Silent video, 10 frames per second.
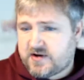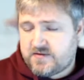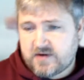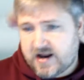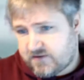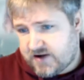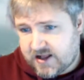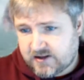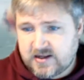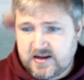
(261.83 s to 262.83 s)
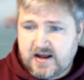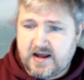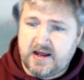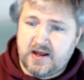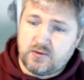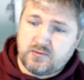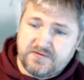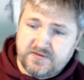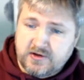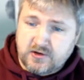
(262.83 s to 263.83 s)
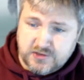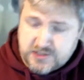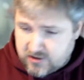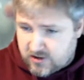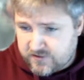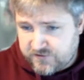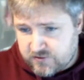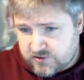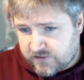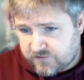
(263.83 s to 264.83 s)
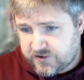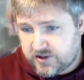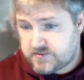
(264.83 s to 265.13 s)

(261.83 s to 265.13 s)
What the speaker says: Ray Arel. We've also got a few confirmed